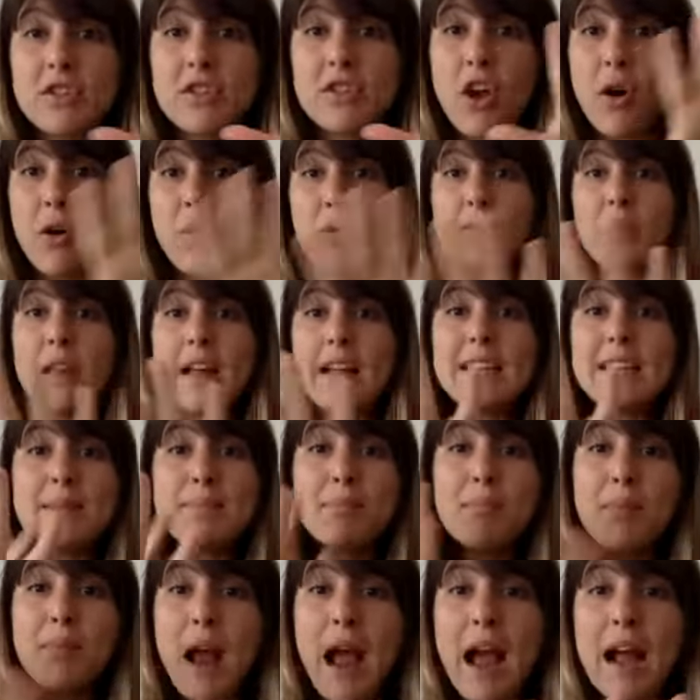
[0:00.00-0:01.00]
So let's
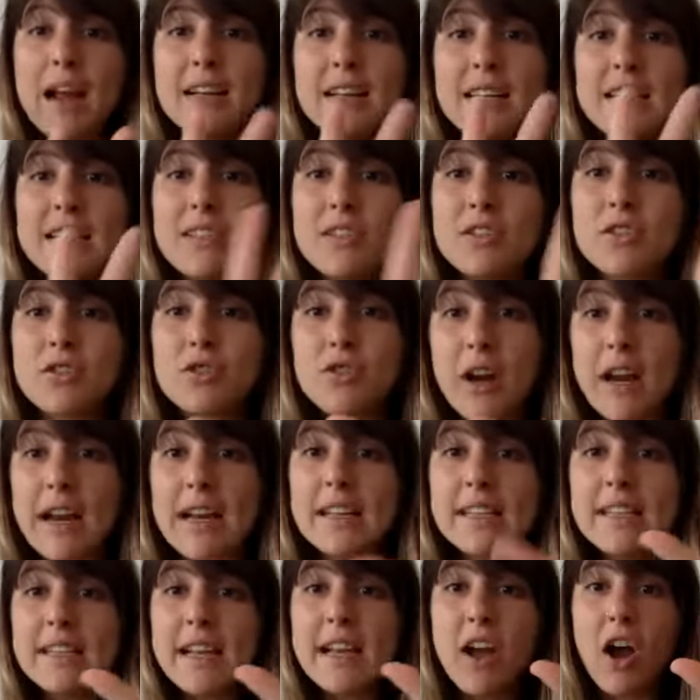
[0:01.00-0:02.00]
practice
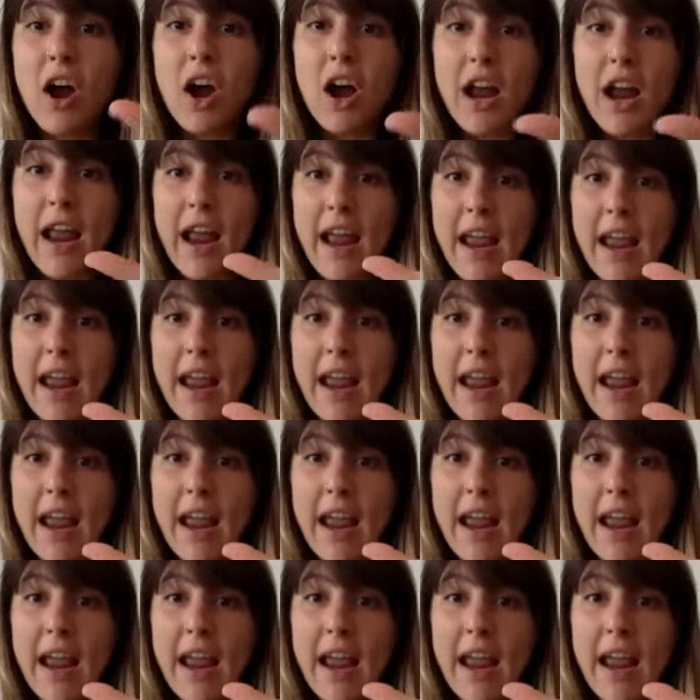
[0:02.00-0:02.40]
tracing our